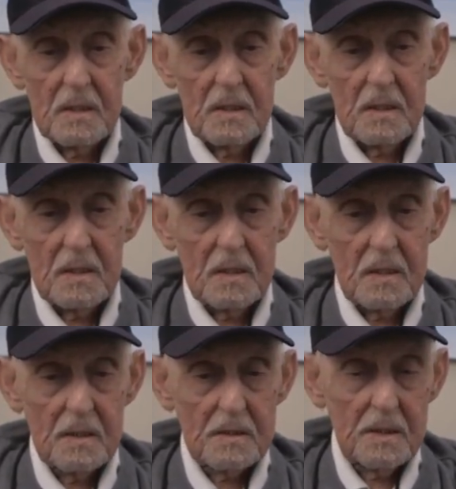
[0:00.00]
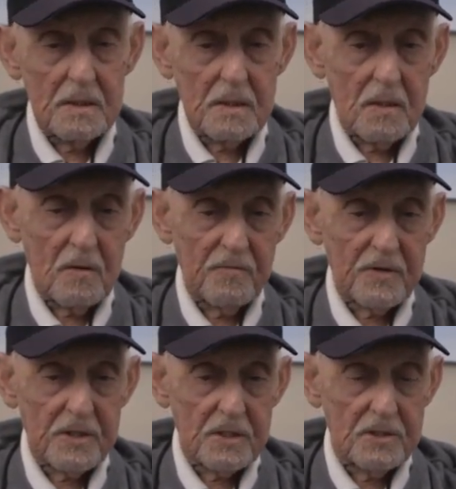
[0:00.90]
uh, in, over
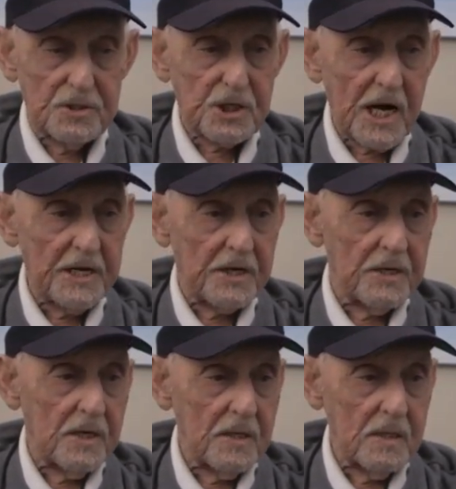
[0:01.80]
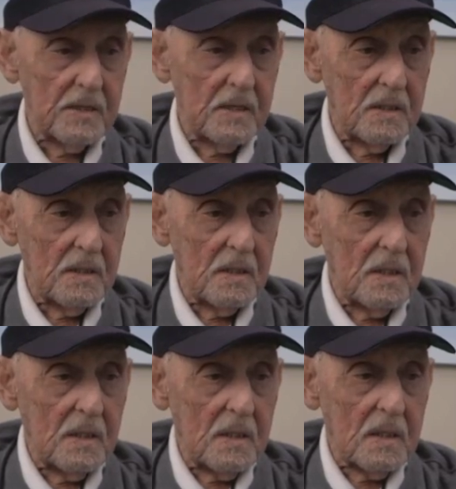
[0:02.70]
in China,
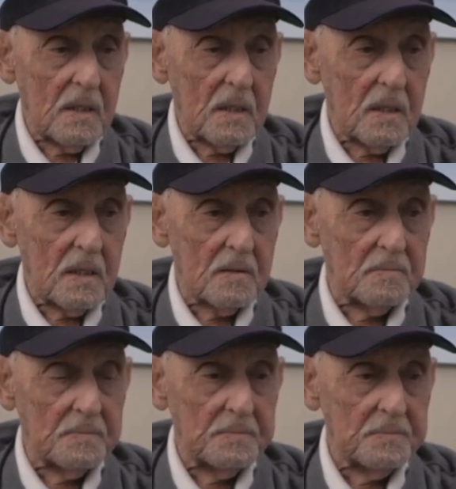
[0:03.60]
um,